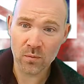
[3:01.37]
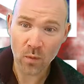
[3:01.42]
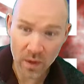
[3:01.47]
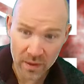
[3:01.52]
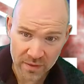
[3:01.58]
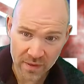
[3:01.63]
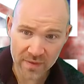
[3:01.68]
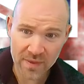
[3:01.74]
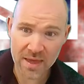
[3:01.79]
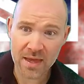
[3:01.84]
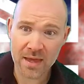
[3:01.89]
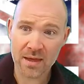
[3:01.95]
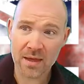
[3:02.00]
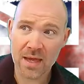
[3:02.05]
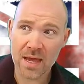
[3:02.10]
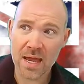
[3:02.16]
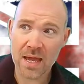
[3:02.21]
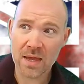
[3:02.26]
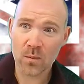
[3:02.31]
why they're
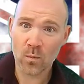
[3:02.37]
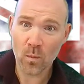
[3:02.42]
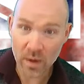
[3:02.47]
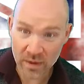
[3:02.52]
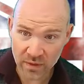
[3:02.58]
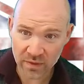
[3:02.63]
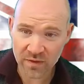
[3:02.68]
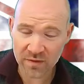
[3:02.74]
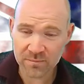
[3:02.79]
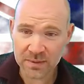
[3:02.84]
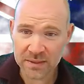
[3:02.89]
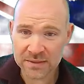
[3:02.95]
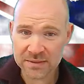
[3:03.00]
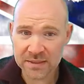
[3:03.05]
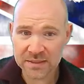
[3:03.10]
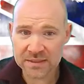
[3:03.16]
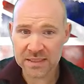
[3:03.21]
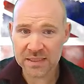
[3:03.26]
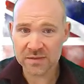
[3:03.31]
there and whether they've been
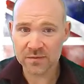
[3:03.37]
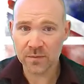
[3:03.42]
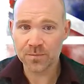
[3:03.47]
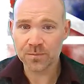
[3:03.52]
successful.